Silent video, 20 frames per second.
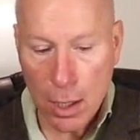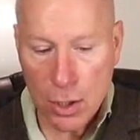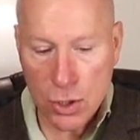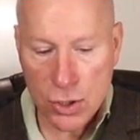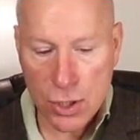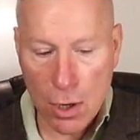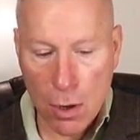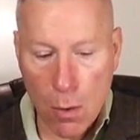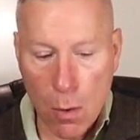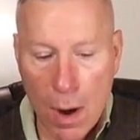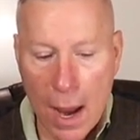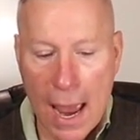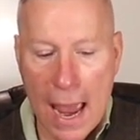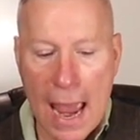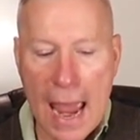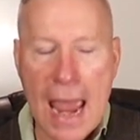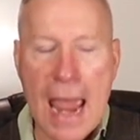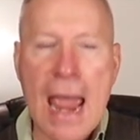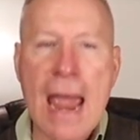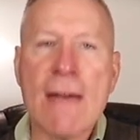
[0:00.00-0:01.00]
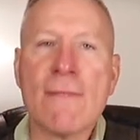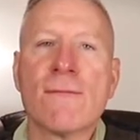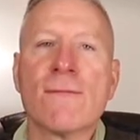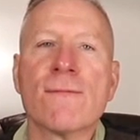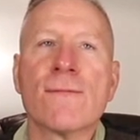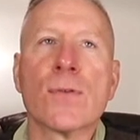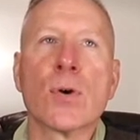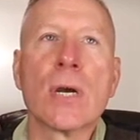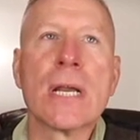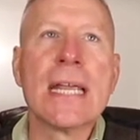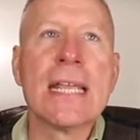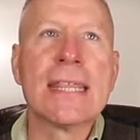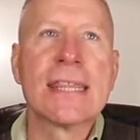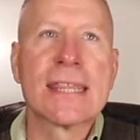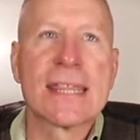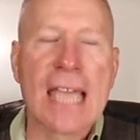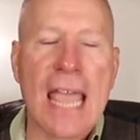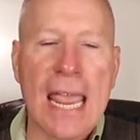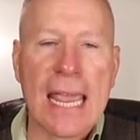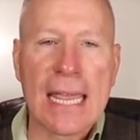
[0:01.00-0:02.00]
So
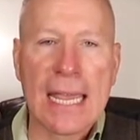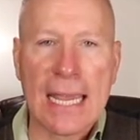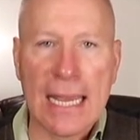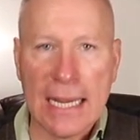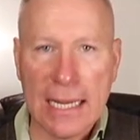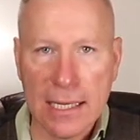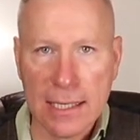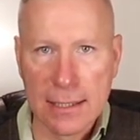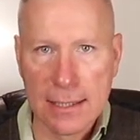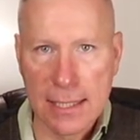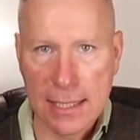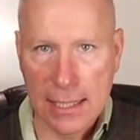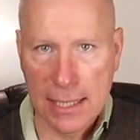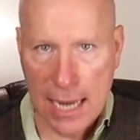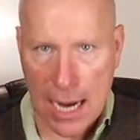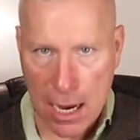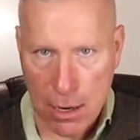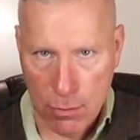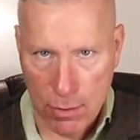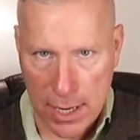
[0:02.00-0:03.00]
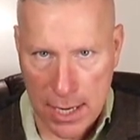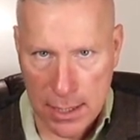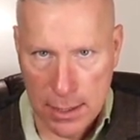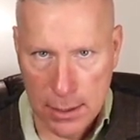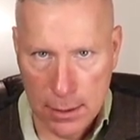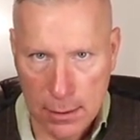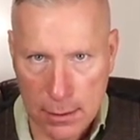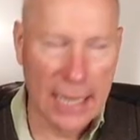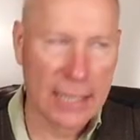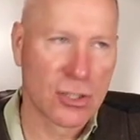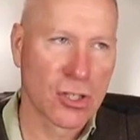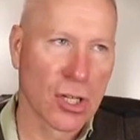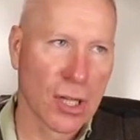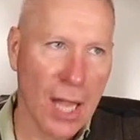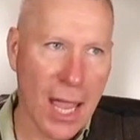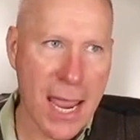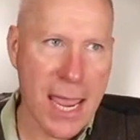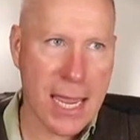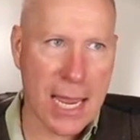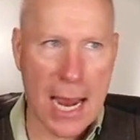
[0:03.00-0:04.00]
everything is carried. It's
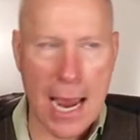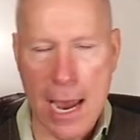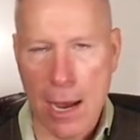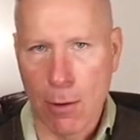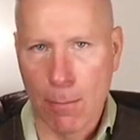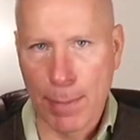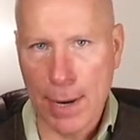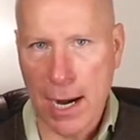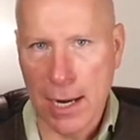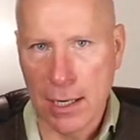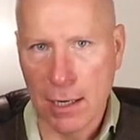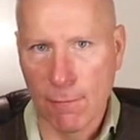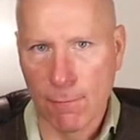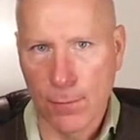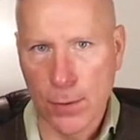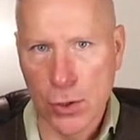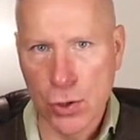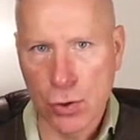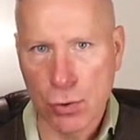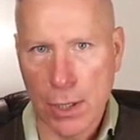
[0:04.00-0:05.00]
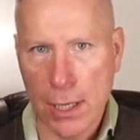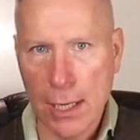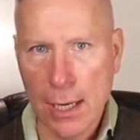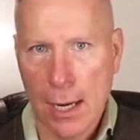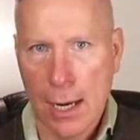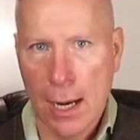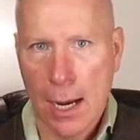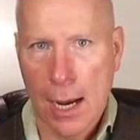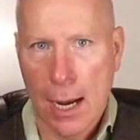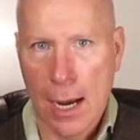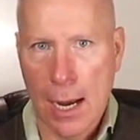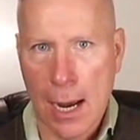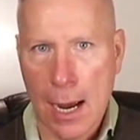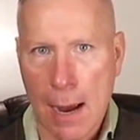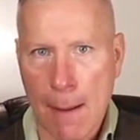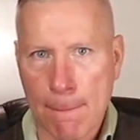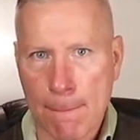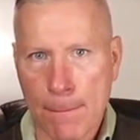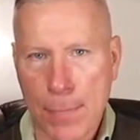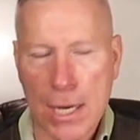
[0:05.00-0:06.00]
like Alpine infantry,
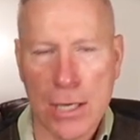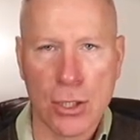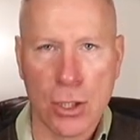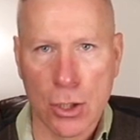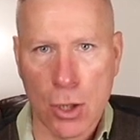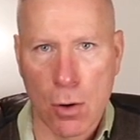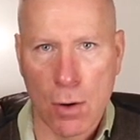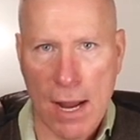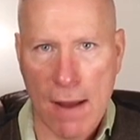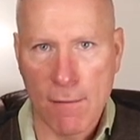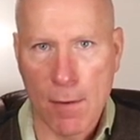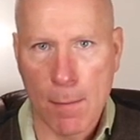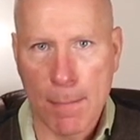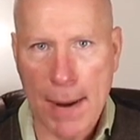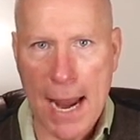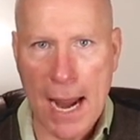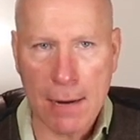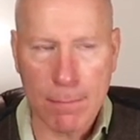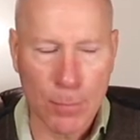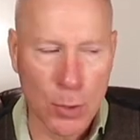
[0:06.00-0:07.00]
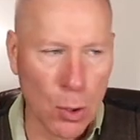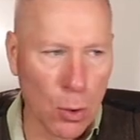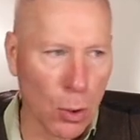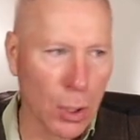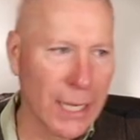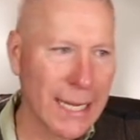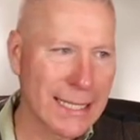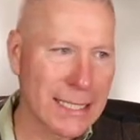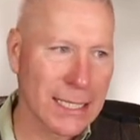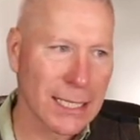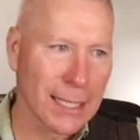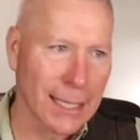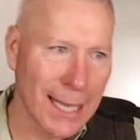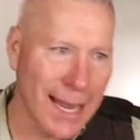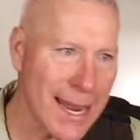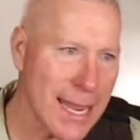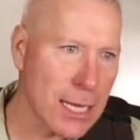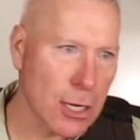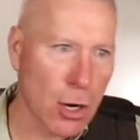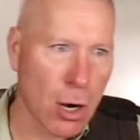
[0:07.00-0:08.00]
but you don't have a pack mule. It's
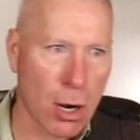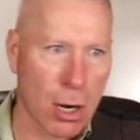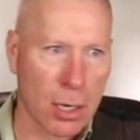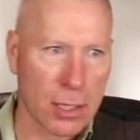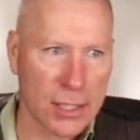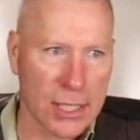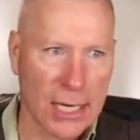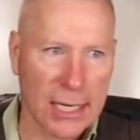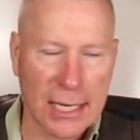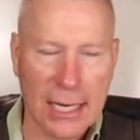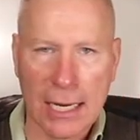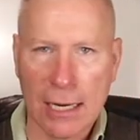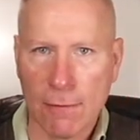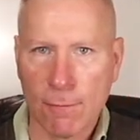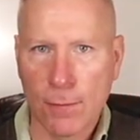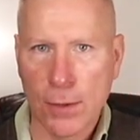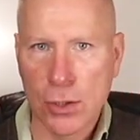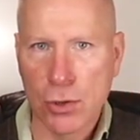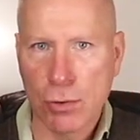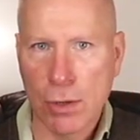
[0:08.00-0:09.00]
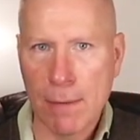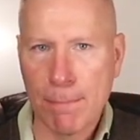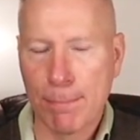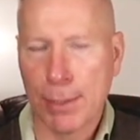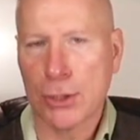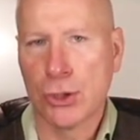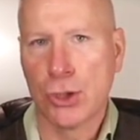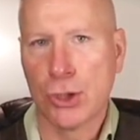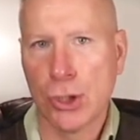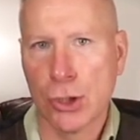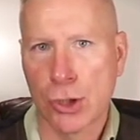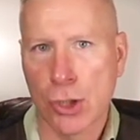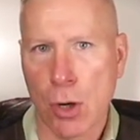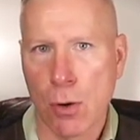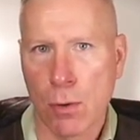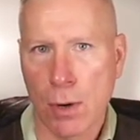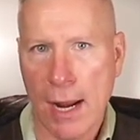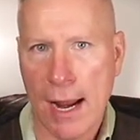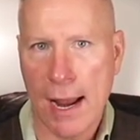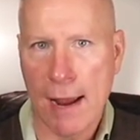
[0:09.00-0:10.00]
like Arctic infantry, but you
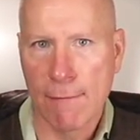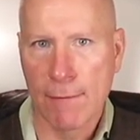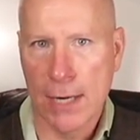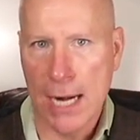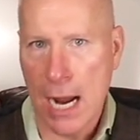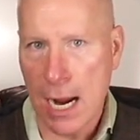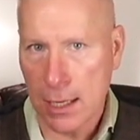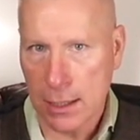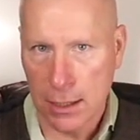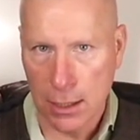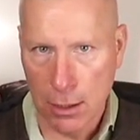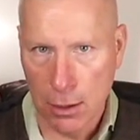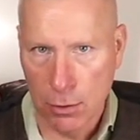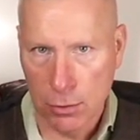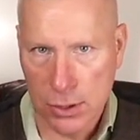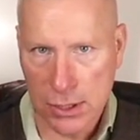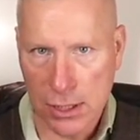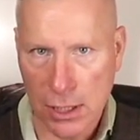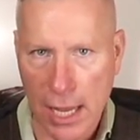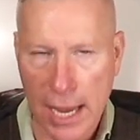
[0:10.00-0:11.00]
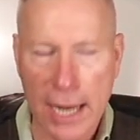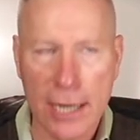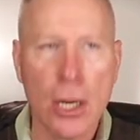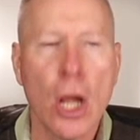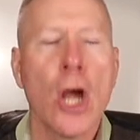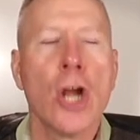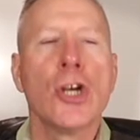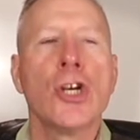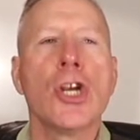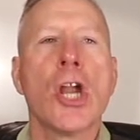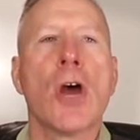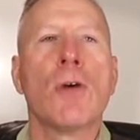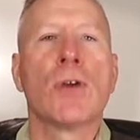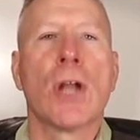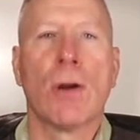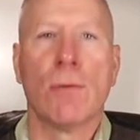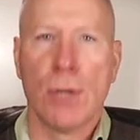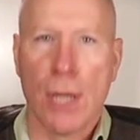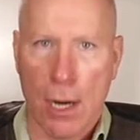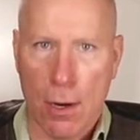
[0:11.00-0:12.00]
don't have an Akio sled. No,
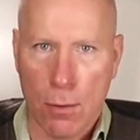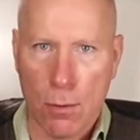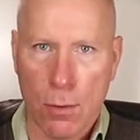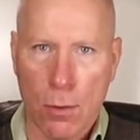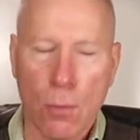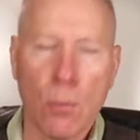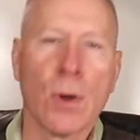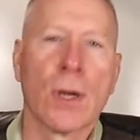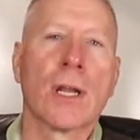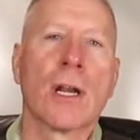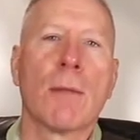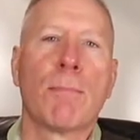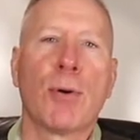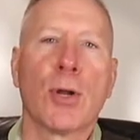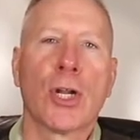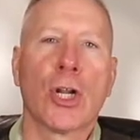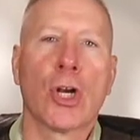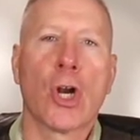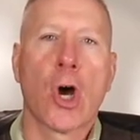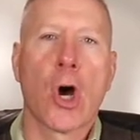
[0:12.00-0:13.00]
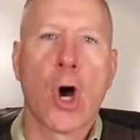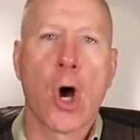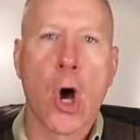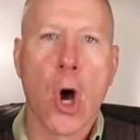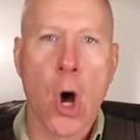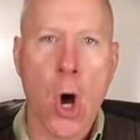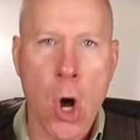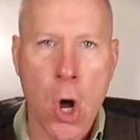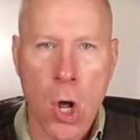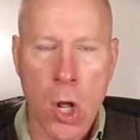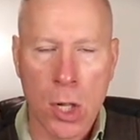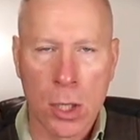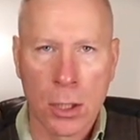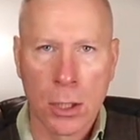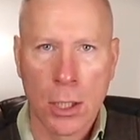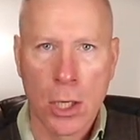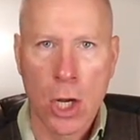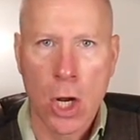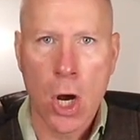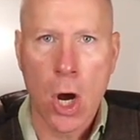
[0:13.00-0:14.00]
no, no. We're gonna put it
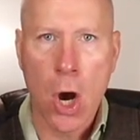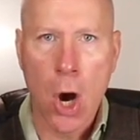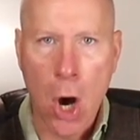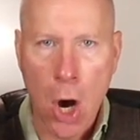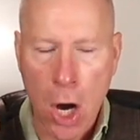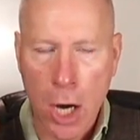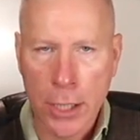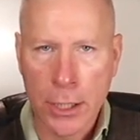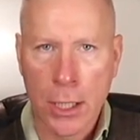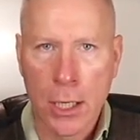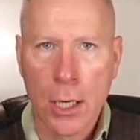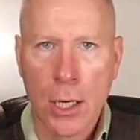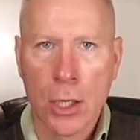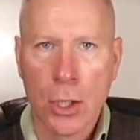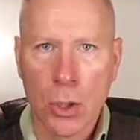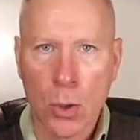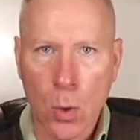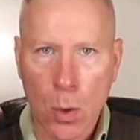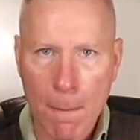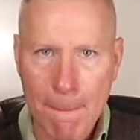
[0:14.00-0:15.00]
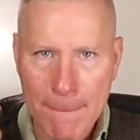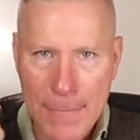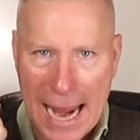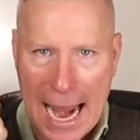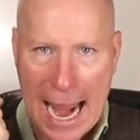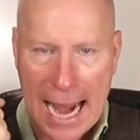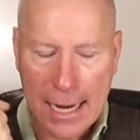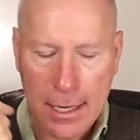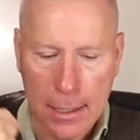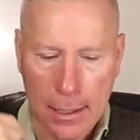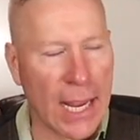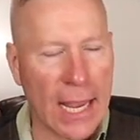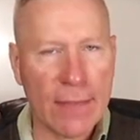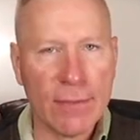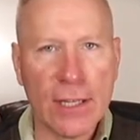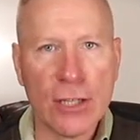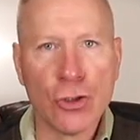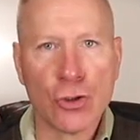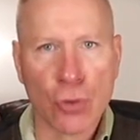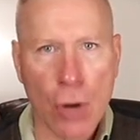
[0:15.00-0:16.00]
all on your back
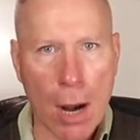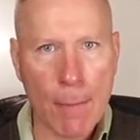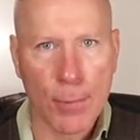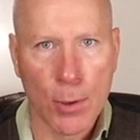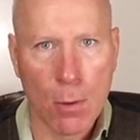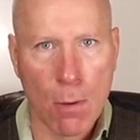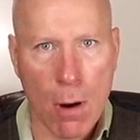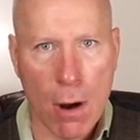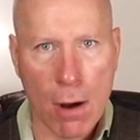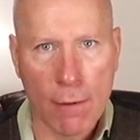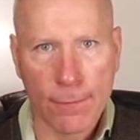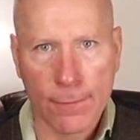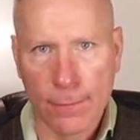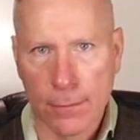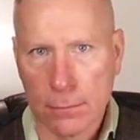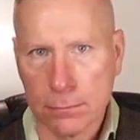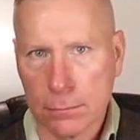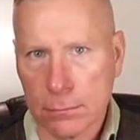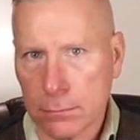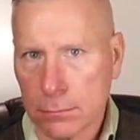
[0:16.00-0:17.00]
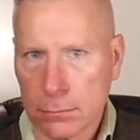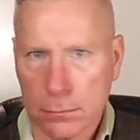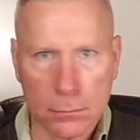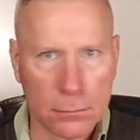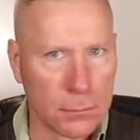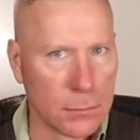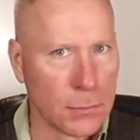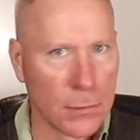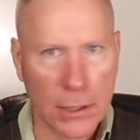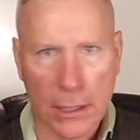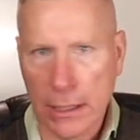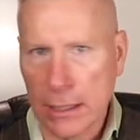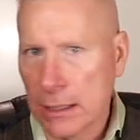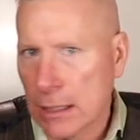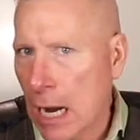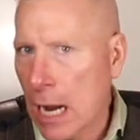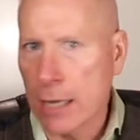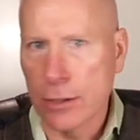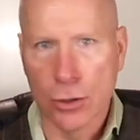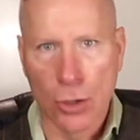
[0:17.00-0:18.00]
and then drop you off in
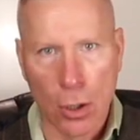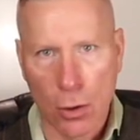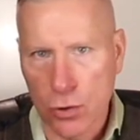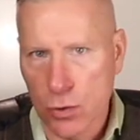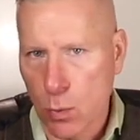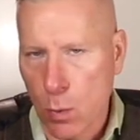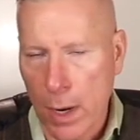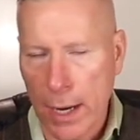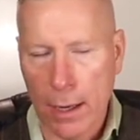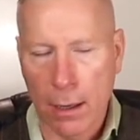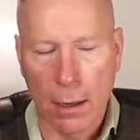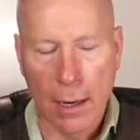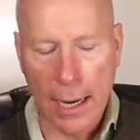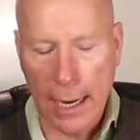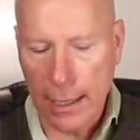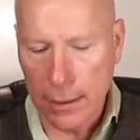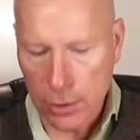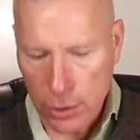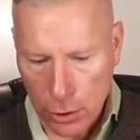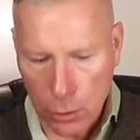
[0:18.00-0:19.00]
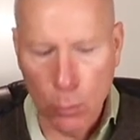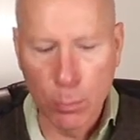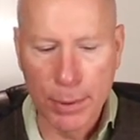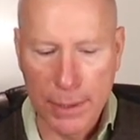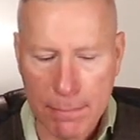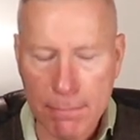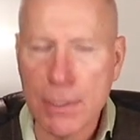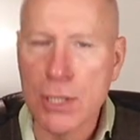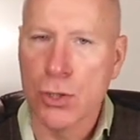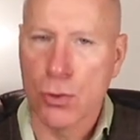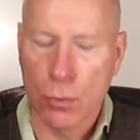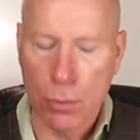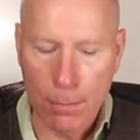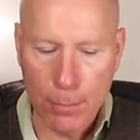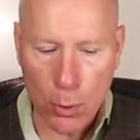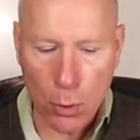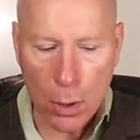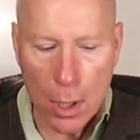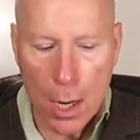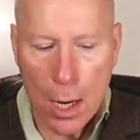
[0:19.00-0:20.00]
God knows where and you'll be
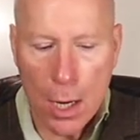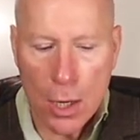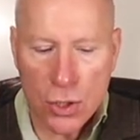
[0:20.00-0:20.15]
miserable.